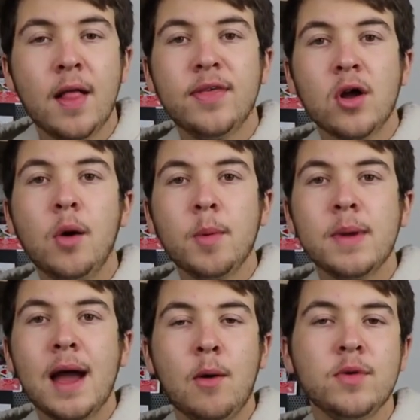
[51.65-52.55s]
They're helping
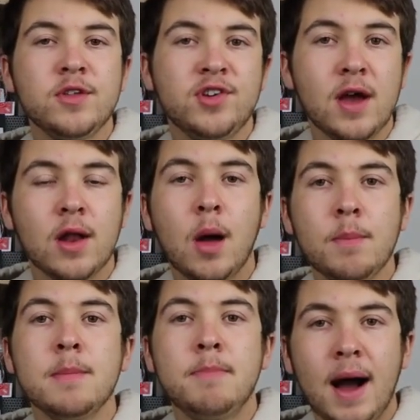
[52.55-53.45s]
me out with the channel,
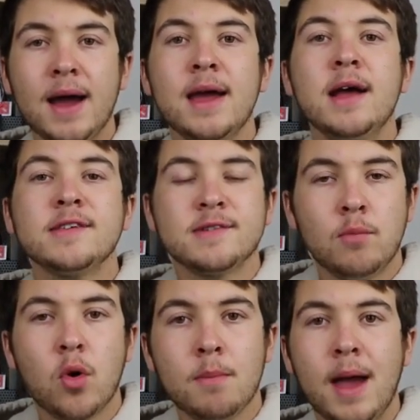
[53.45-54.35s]
helping me buy some
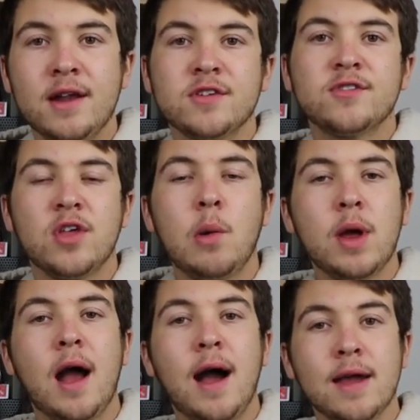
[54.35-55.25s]
more Magic so that
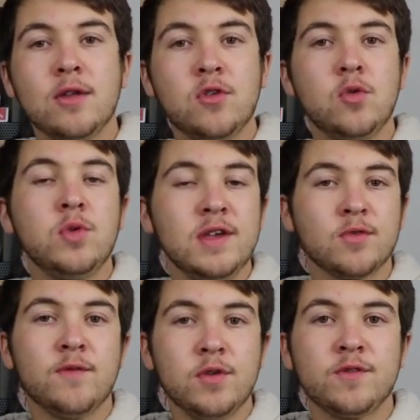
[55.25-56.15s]
way I can do
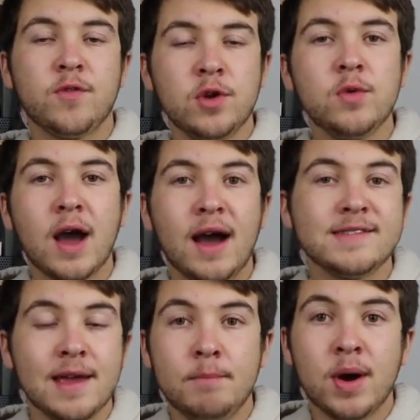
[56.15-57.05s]
these reviews for you
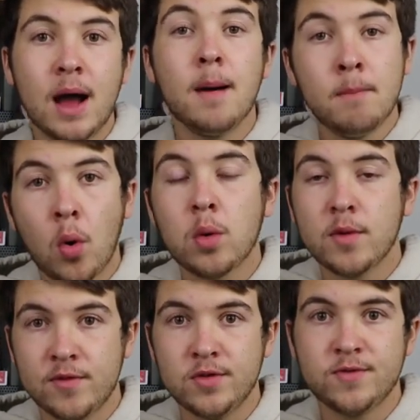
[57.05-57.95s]
guys and put out more
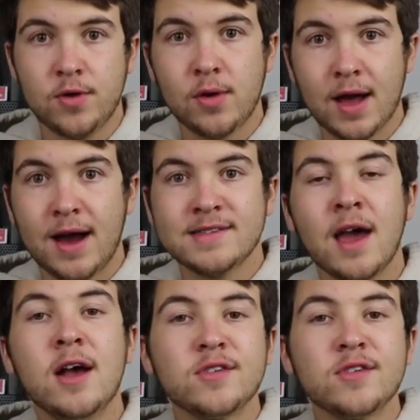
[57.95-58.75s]
reviews for you guys.